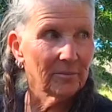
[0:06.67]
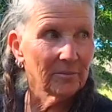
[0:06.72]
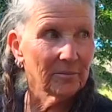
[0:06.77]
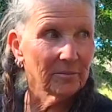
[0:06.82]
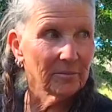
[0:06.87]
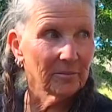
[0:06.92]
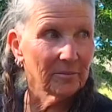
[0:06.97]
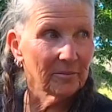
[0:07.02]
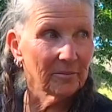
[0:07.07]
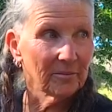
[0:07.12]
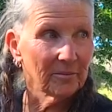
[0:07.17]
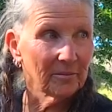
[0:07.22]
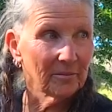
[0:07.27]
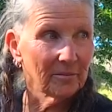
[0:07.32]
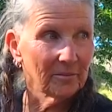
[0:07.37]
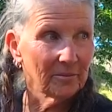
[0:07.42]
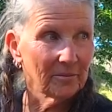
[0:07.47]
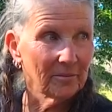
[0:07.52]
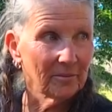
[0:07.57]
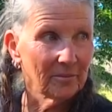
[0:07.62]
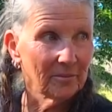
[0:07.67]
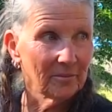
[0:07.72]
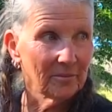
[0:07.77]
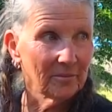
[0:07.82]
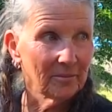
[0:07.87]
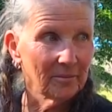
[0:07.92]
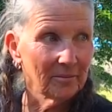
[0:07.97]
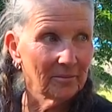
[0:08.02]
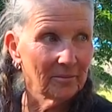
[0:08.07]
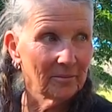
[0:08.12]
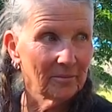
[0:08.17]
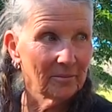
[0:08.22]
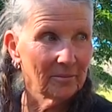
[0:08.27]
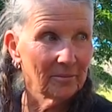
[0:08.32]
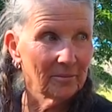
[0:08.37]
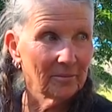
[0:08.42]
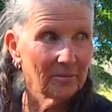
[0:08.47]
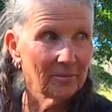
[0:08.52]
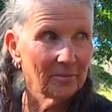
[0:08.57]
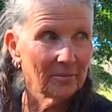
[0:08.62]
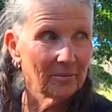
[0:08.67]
No words are spoken by the person on screen.